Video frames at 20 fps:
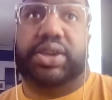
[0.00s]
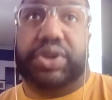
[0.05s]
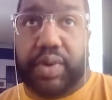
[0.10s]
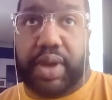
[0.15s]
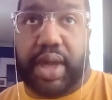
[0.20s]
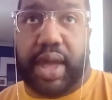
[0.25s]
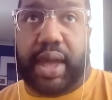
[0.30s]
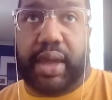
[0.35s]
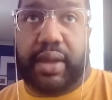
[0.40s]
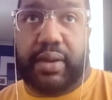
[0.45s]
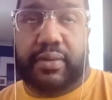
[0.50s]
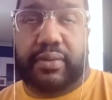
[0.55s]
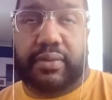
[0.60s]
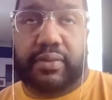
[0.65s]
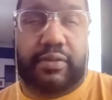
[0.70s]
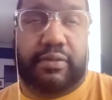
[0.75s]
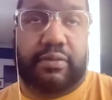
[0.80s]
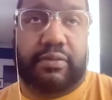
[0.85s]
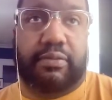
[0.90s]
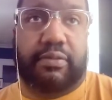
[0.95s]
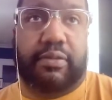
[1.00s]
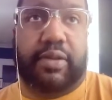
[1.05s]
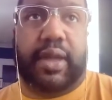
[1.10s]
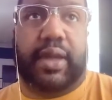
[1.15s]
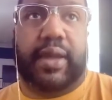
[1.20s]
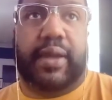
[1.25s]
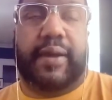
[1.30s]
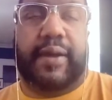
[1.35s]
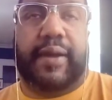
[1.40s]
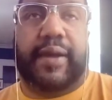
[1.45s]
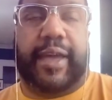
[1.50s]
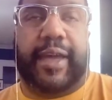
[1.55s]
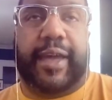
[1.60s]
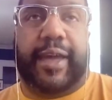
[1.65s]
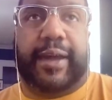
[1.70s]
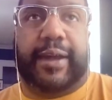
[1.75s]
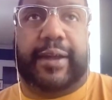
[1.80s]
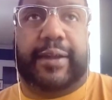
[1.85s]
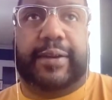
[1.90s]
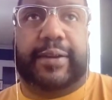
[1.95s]
you gay.
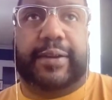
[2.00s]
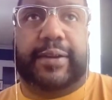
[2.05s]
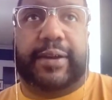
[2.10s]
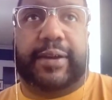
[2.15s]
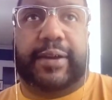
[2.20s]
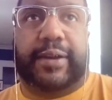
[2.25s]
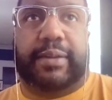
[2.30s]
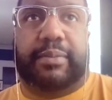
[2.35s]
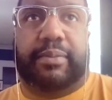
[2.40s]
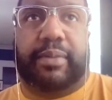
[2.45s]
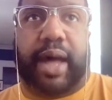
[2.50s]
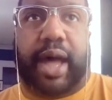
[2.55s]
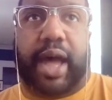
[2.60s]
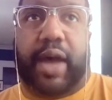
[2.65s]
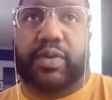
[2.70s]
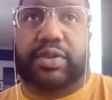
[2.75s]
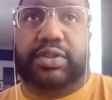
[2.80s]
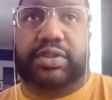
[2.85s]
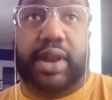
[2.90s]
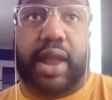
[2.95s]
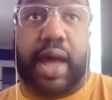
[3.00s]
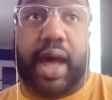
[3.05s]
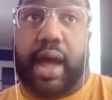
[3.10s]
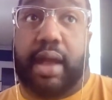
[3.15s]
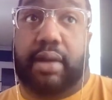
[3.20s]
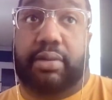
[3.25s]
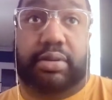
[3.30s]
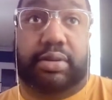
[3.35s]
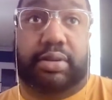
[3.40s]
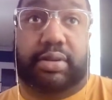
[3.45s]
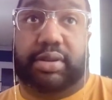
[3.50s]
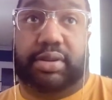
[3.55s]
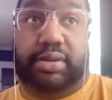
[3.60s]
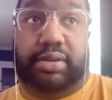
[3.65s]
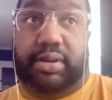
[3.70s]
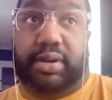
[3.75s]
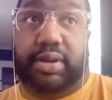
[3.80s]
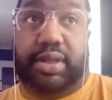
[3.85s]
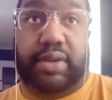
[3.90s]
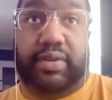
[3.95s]
And I was not
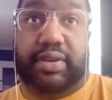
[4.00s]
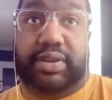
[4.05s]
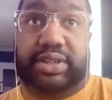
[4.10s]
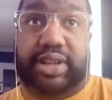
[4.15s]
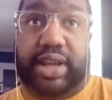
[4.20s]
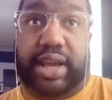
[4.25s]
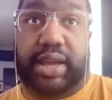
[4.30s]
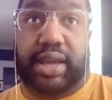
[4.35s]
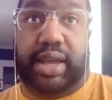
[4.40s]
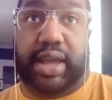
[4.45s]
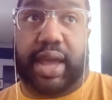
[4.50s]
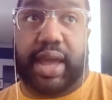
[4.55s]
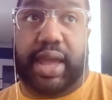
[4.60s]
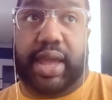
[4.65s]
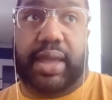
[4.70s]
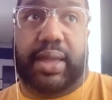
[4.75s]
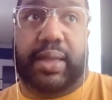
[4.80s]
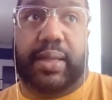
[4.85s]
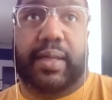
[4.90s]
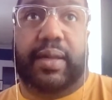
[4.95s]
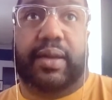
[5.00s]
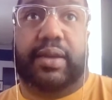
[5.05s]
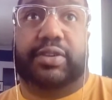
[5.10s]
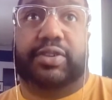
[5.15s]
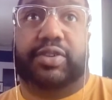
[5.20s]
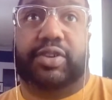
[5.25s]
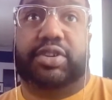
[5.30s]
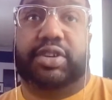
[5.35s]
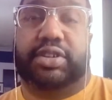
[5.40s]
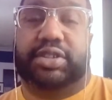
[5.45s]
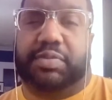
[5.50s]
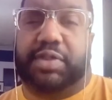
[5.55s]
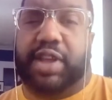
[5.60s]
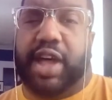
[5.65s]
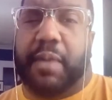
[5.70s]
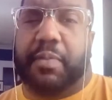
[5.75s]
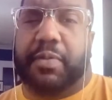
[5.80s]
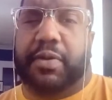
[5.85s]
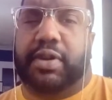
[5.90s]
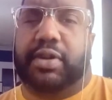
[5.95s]
clear as day gay. So it took some
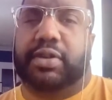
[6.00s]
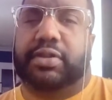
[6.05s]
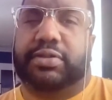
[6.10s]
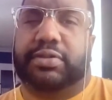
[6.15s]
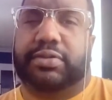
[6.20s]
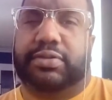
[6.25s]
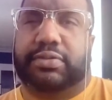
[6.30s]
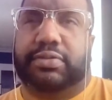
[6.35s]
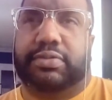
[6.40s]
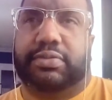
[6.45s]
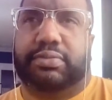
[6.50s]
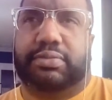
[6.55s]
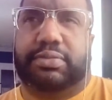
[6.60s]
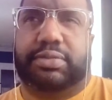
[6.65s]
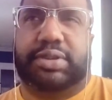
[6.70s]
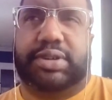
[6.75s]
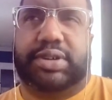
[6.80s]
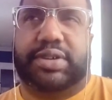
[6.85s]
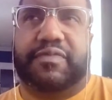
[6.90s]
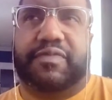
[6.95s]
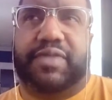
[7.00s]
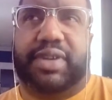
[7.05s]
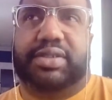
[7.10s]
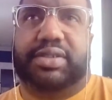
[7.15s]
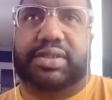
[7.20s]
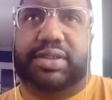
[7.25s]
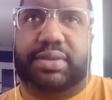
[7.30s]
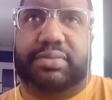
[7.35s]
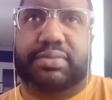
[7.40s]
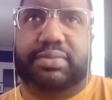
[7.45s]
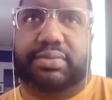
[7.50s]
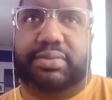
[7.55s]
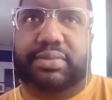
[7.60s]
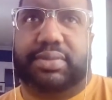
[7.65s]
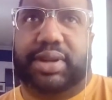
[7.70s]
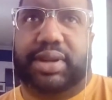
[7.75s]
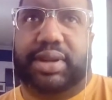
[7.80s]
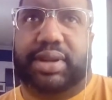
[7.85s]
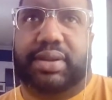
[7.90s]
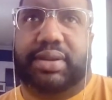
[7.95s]
time to convince him
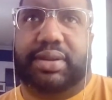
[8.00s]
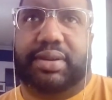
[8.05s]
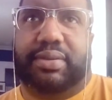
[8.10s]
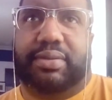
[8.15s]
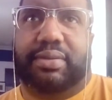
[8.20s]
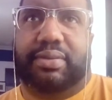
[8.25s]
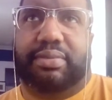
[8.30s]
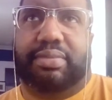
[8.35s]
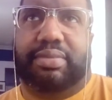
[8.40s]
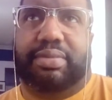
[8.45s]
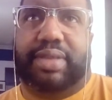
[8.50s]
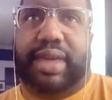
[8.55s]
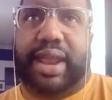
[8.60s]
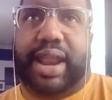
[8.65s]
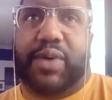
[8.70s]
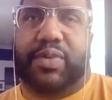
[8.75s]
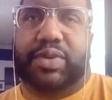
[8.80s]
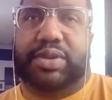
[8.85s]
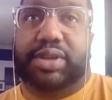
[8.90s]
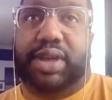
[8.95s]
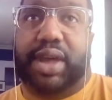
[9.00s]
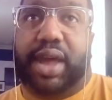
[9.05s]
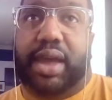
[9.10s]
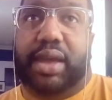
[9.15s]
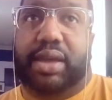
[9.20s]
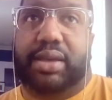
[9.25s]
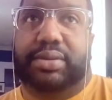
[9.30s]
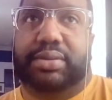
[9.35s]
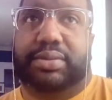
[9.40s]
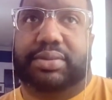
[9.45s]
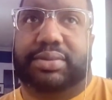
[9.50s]
that I was gay.